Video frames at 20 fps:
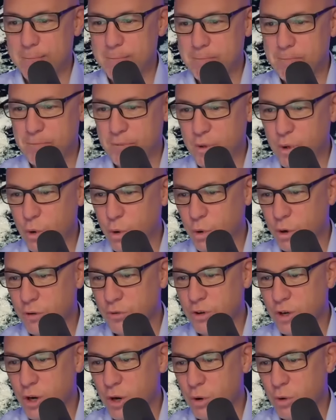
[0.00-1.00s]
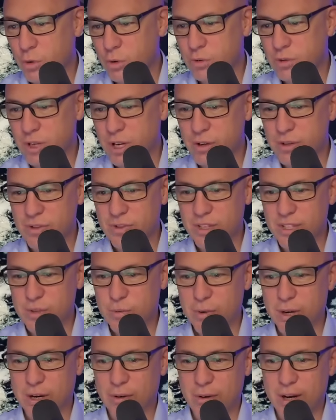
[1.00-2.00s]
the core of cold goes
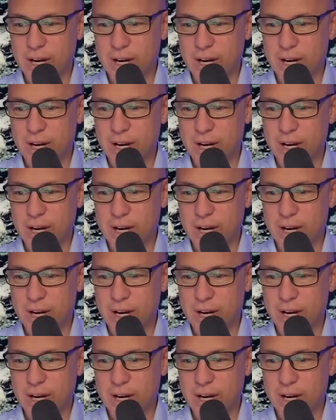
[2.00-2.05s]
this way,